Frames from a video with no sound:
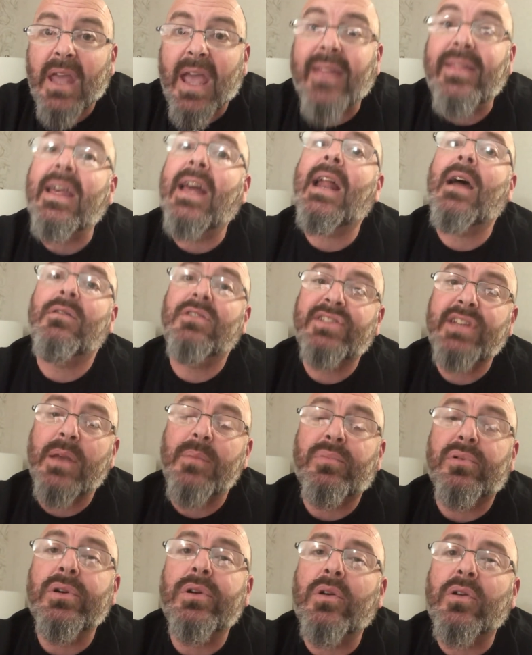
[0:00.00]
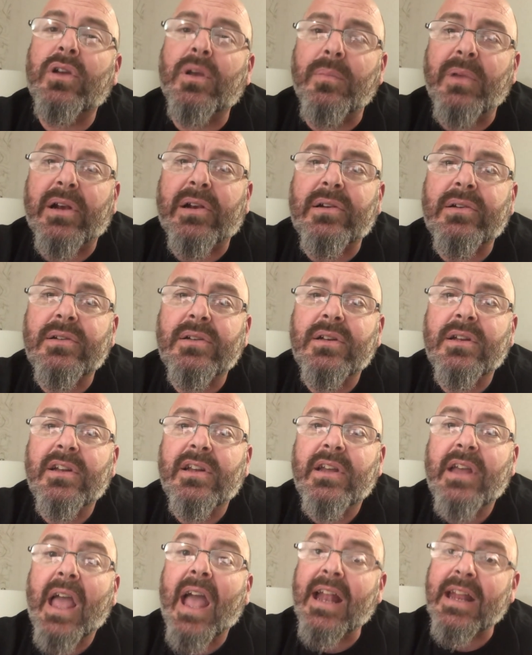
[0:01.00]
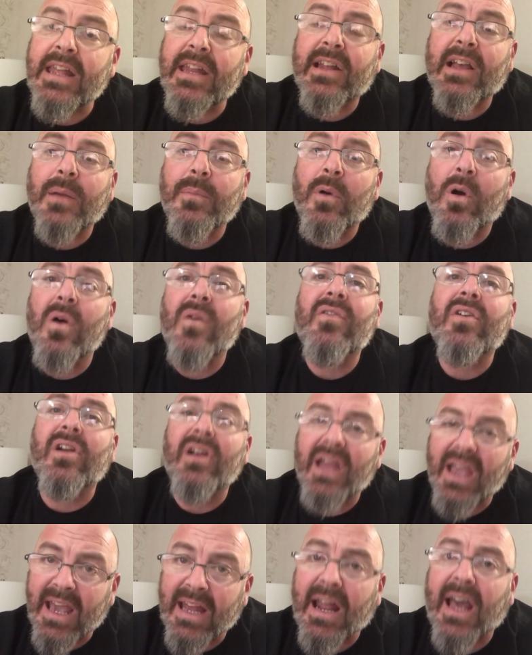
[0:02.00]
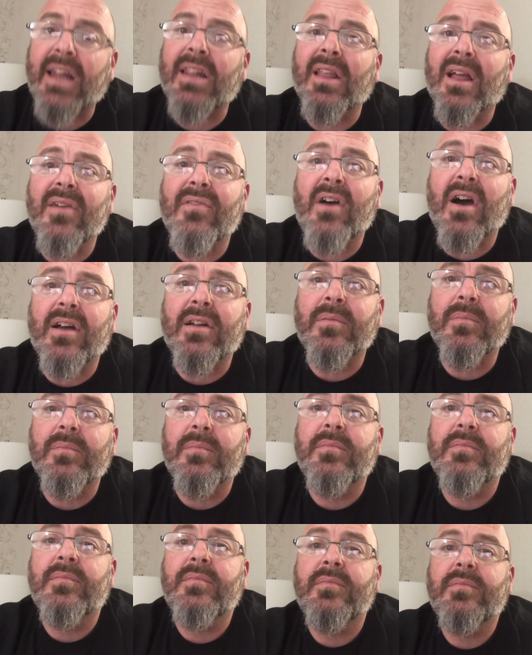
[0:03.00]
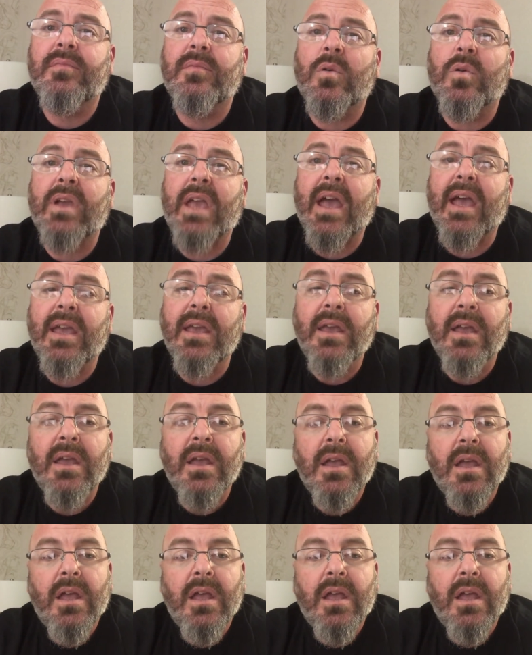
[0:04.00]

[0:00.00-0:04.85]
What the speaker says: And then I would say, Bruno, come here. And he'd come over and I'd love on him, okay?